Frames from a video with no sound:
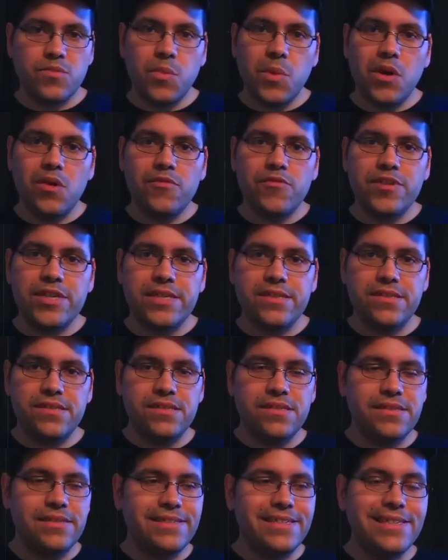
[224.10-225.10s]
Well written,
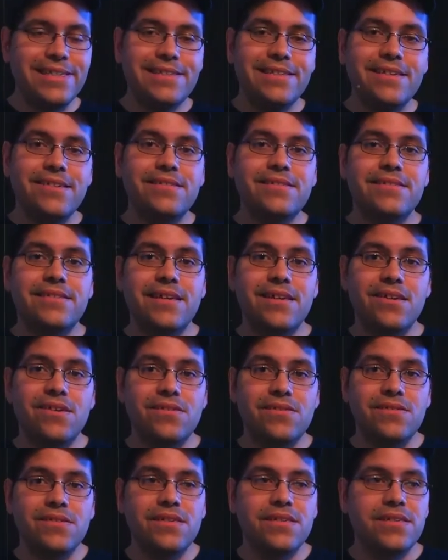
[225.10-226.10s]
detailed as
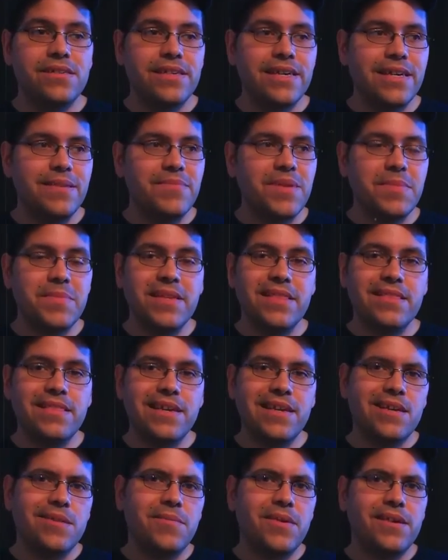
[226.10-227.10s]
hell. It made me
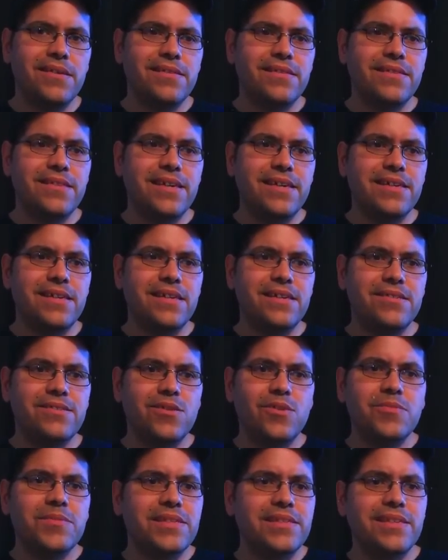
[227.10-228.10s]
think about things, it
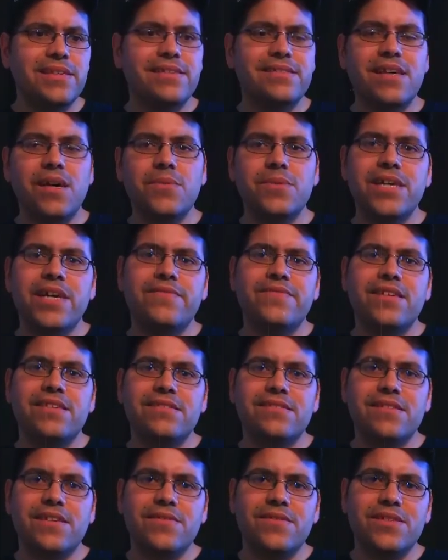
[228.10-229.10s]
showed me things that I wouldn't have
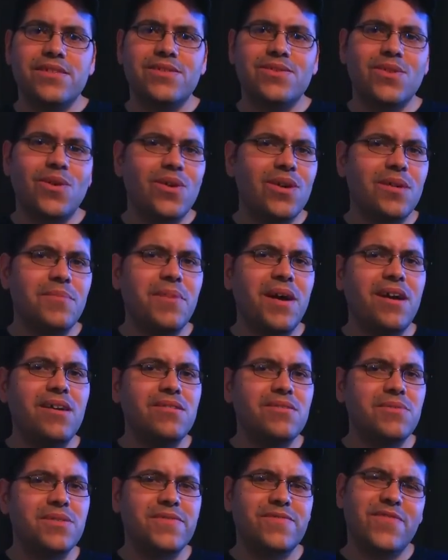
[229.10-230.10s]
necessarily thought
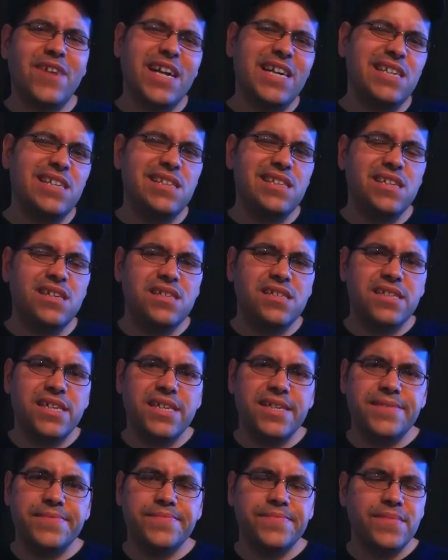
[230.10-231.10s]
about when fighting the
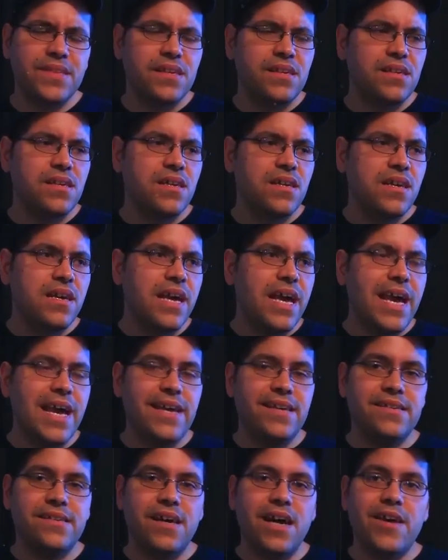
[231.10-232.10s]
undead.
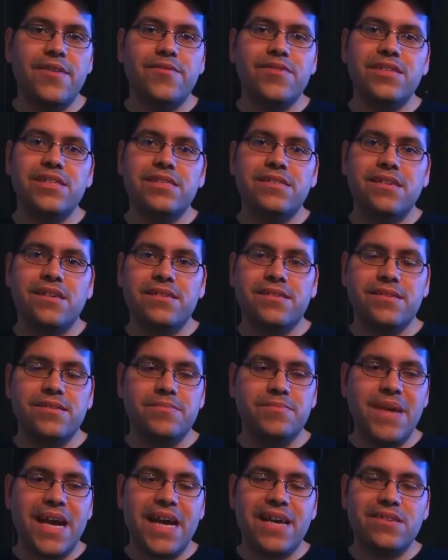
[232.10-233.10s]
And I really dug the
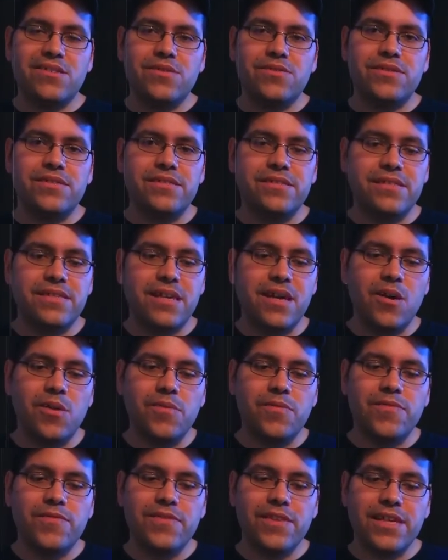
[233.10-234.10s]
backstories. It
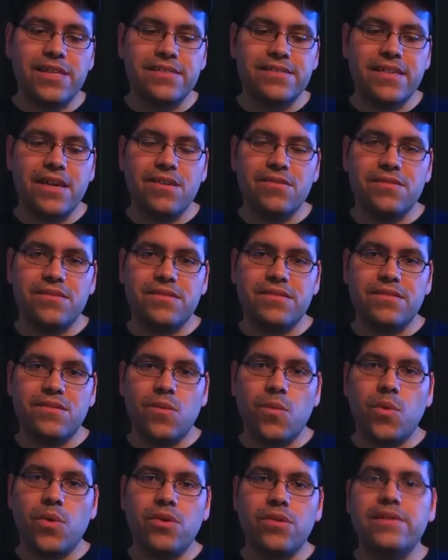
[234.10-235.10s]
helped flesh out the
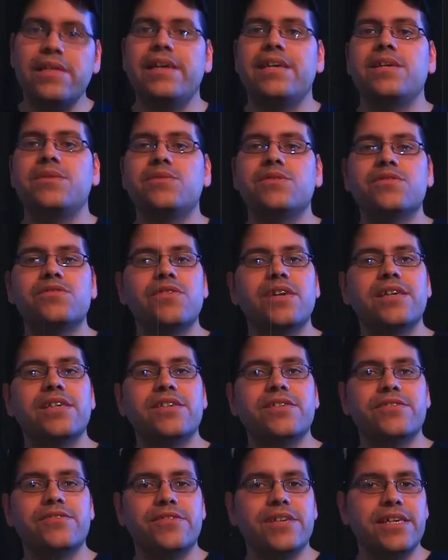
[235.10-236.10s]
world that he was trying
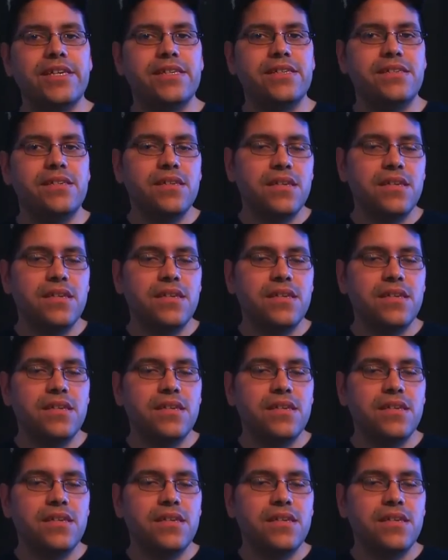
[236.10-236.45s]
to create.